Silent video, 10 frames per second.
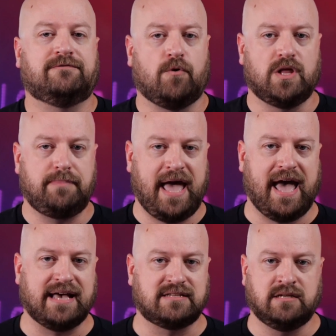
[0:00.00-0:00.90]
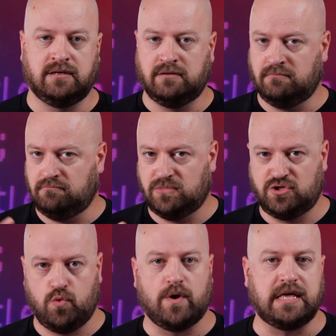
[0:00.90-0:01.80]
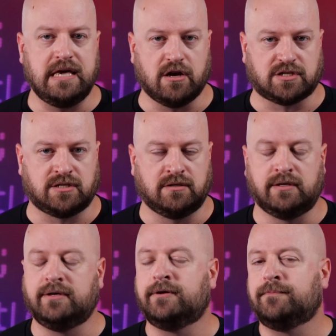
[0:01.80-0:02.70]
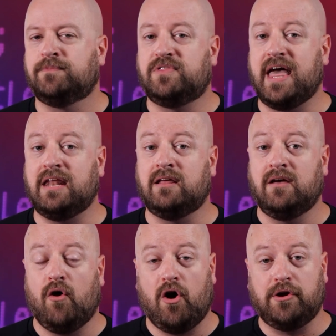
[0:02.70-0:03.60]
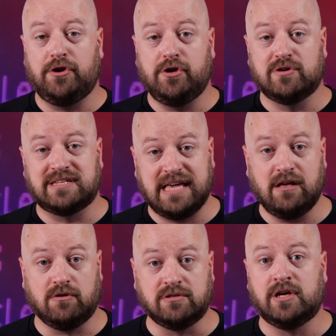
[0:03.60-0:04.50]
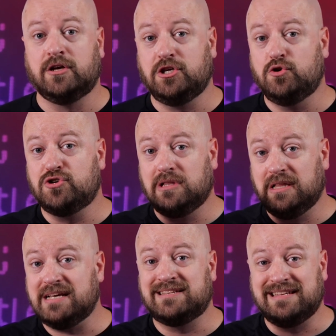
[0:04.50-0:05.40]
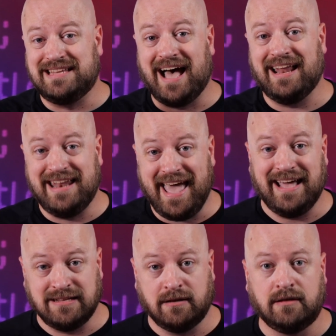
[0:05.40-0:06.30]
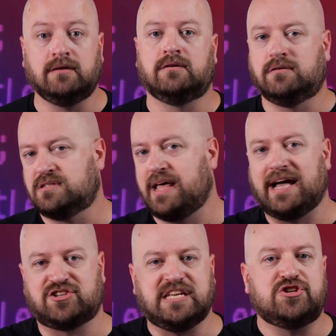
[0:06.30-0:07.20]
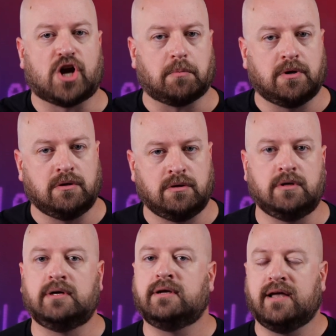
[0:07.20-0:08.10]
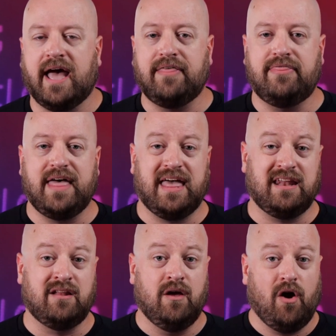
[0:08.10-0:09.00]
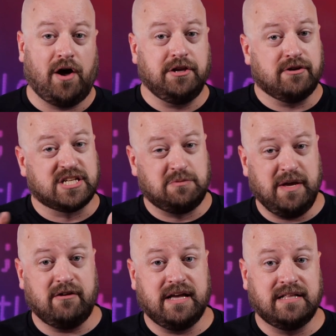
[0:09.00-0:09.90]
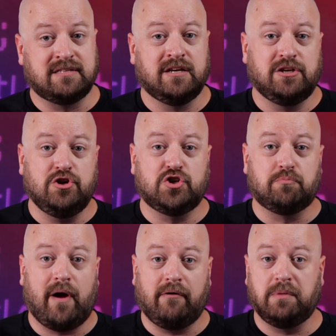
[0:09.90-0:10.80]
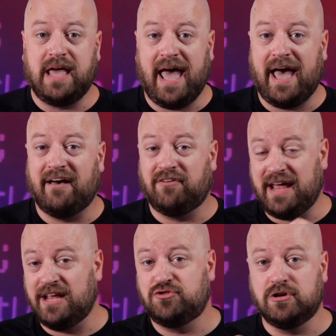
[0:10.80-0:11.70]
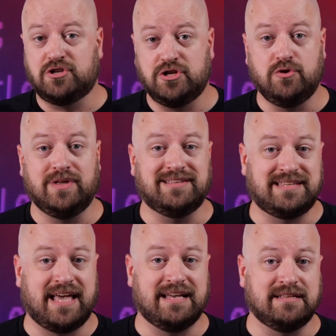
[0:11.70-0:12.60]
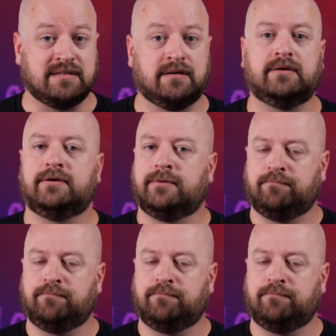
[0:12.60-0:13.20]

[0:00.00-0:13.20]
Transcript: for the past 20 years. Then under your skills, you should list .NET slash C Sharp. And then on your experience, you should probably have an entry or two that says